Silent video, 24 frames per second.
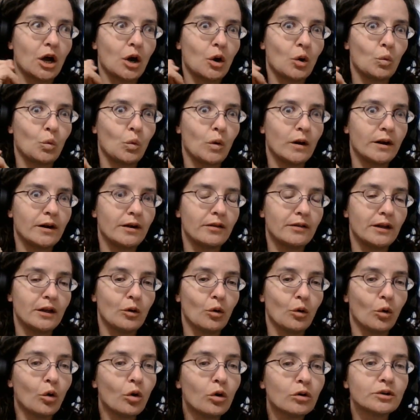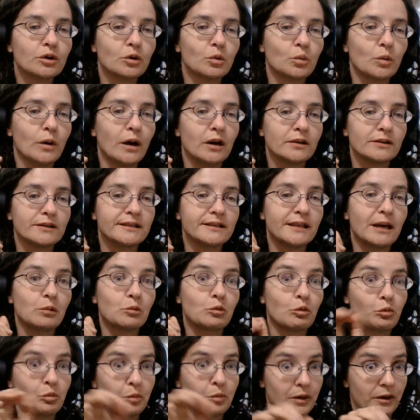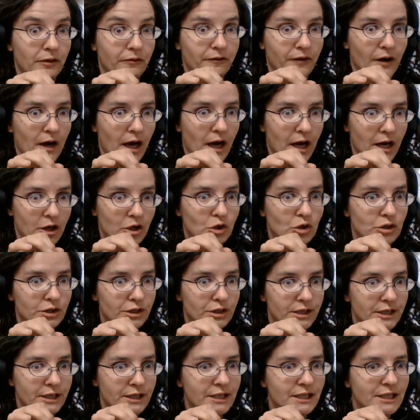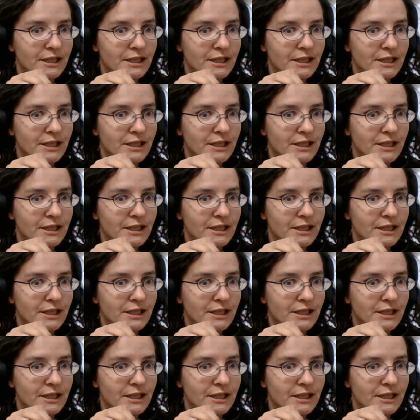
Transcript: one of the older wells that were refiled?